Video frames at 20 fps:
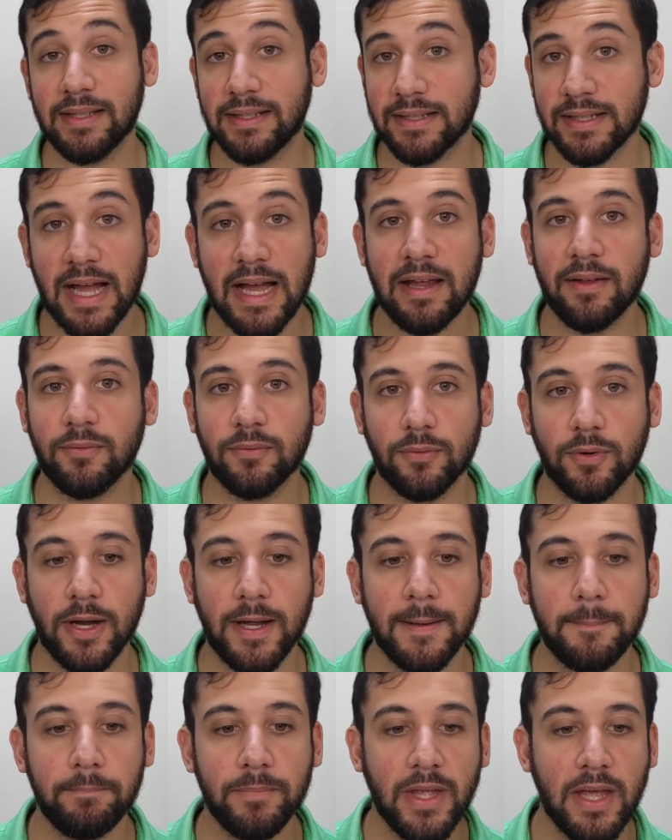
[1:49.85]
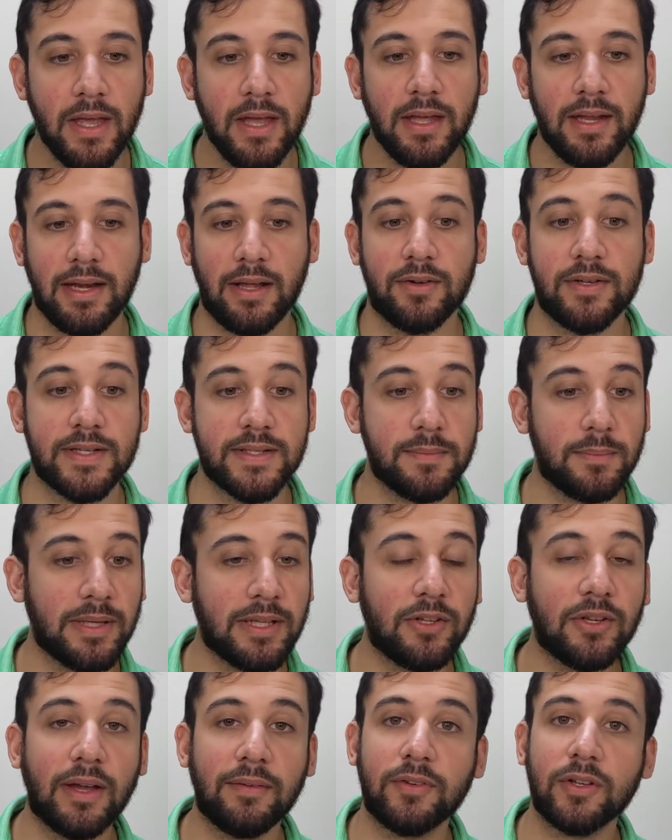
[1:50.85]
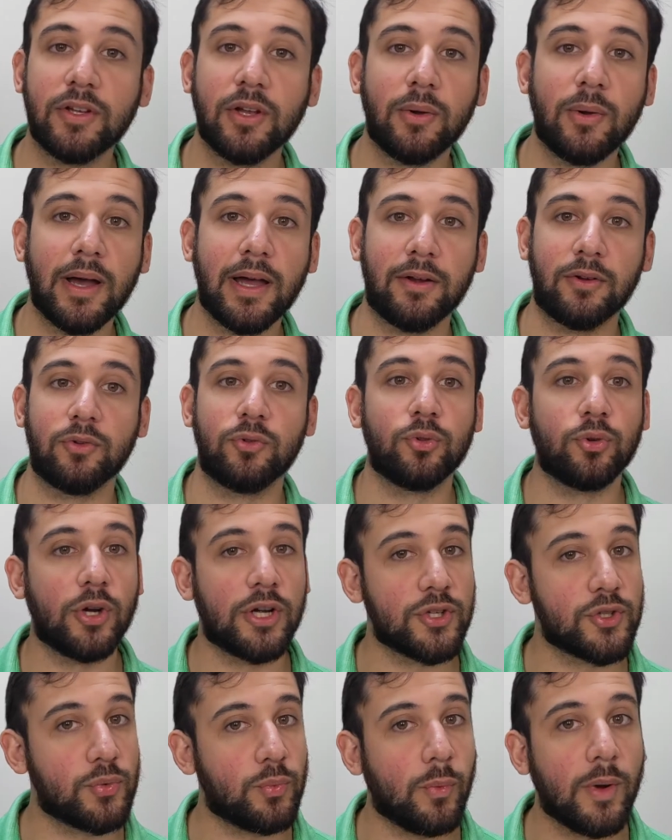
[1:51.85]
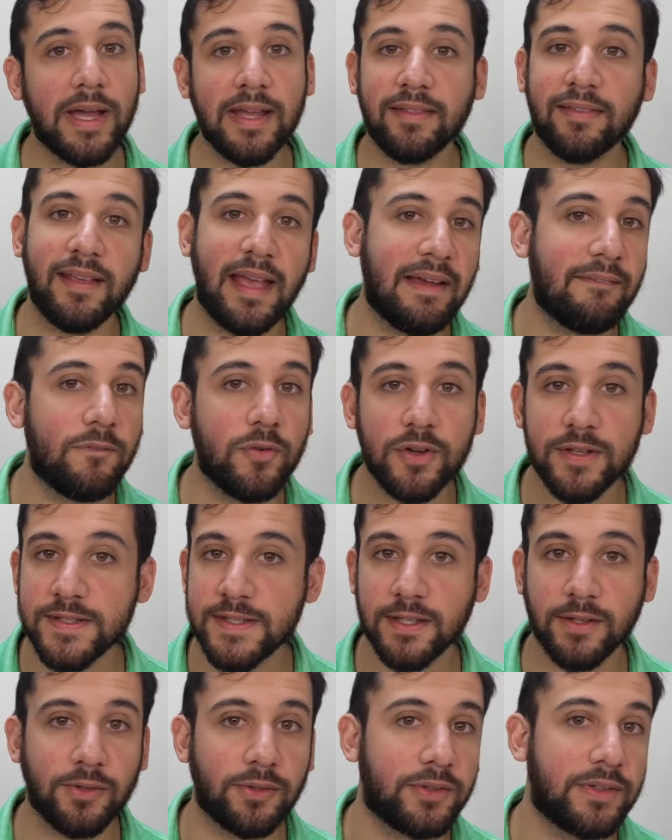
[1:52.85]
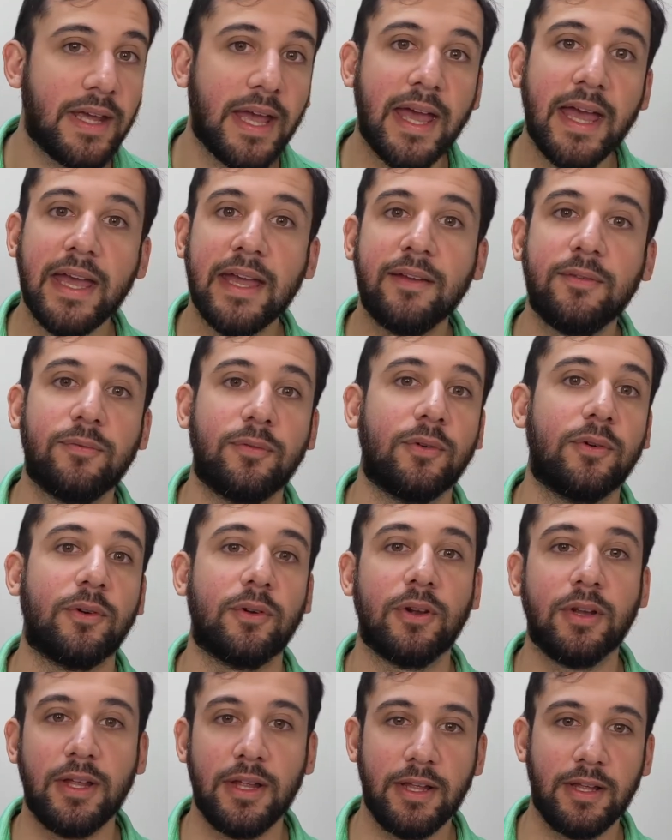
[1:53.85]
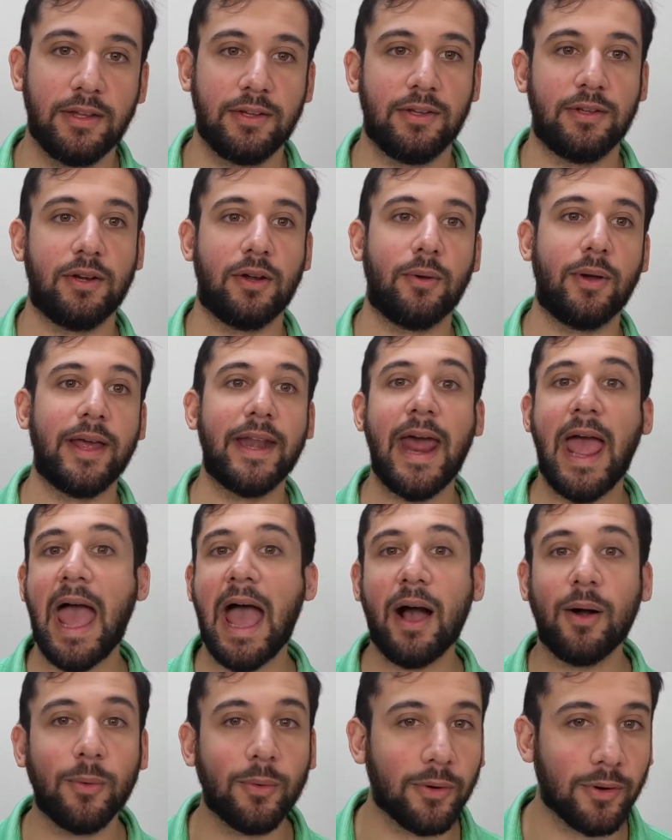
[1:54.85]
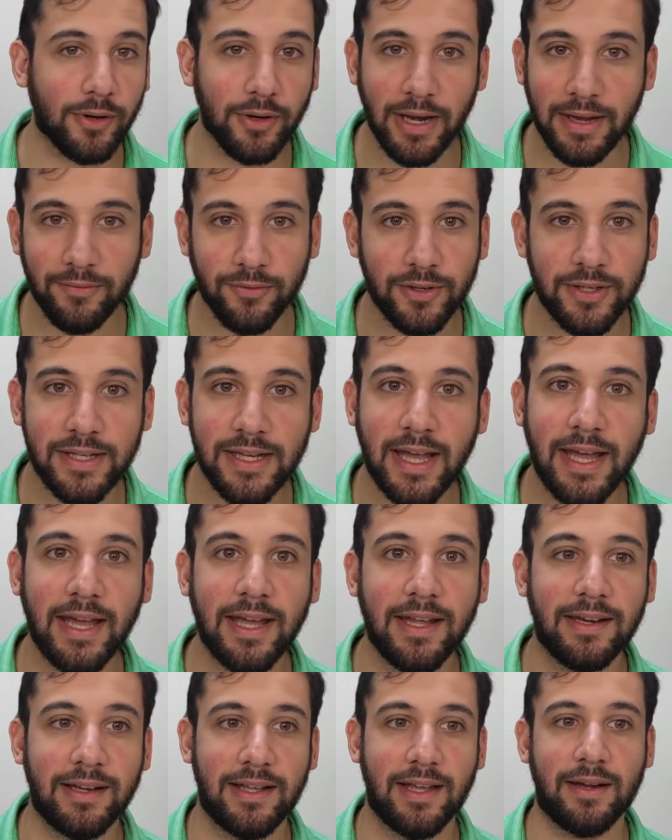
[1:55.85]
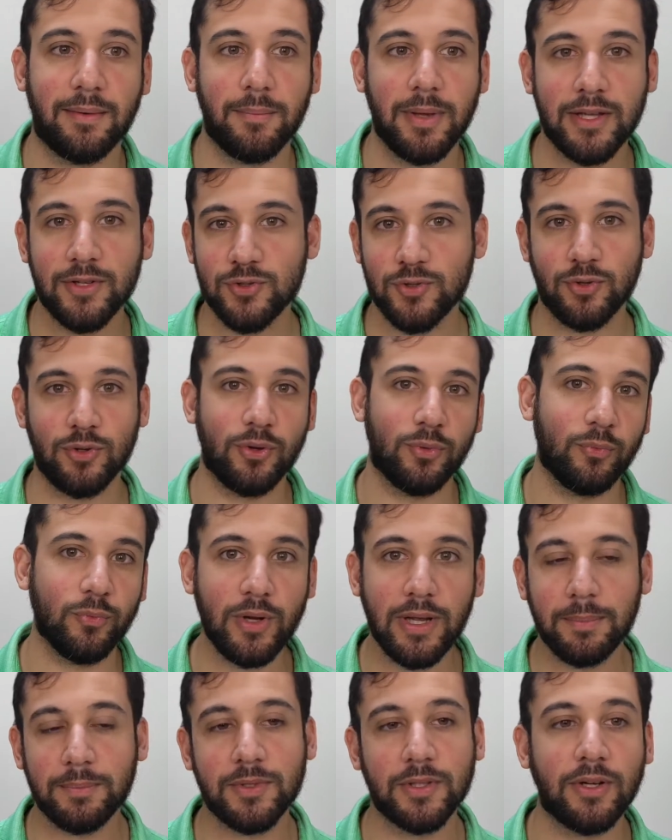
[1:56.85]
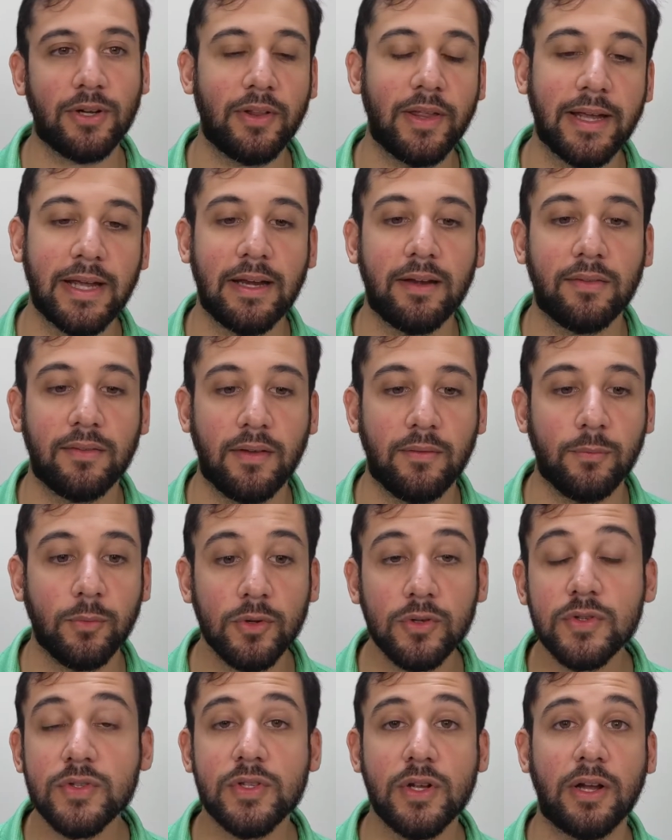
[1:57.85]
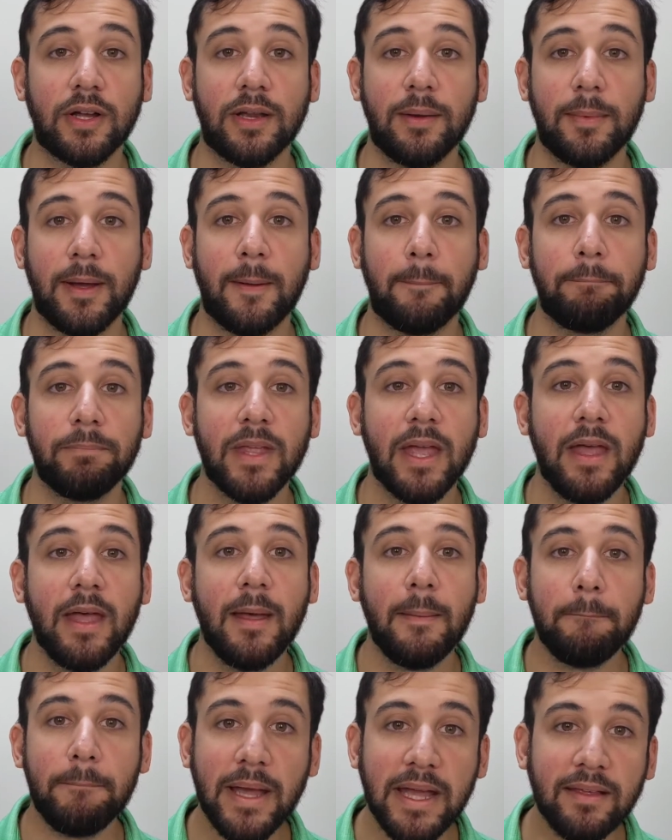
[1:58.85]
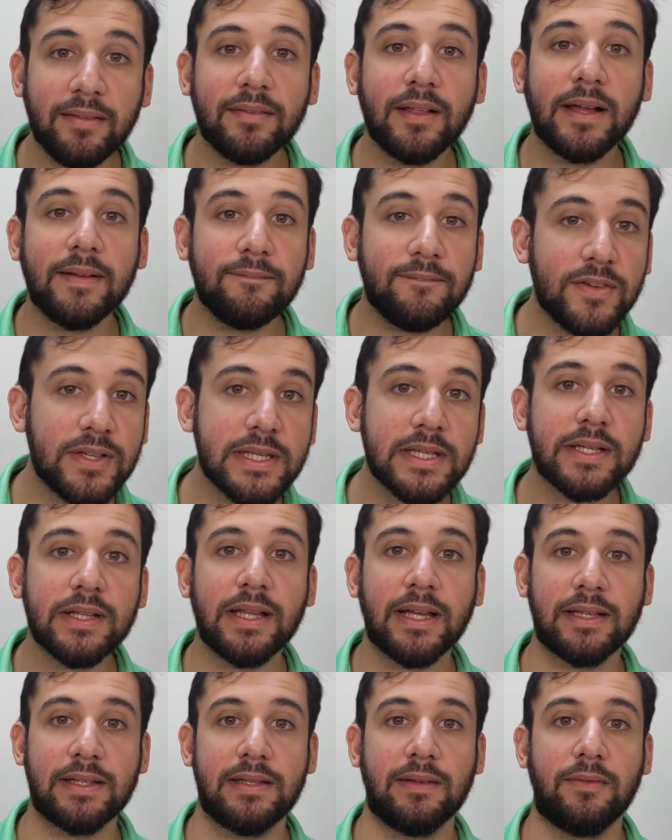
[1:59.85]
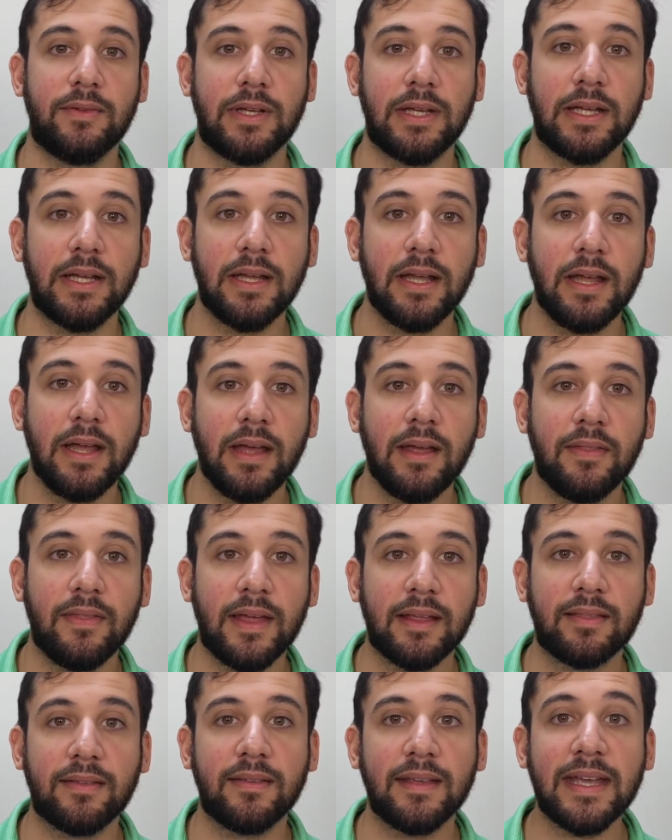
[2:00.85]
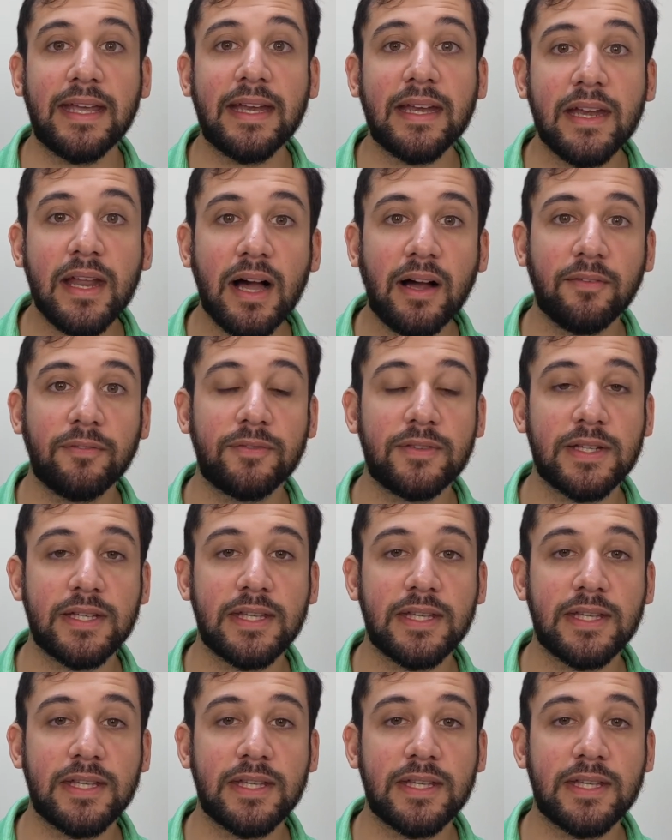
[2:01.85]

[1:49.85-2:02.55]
life, right? Now, it doesn't mean you have to go out and crush weights every single day for, an hour every day to kind of make sure you're ripped and all that kind of stuff. We're just talking about baseline physical activity that's enough to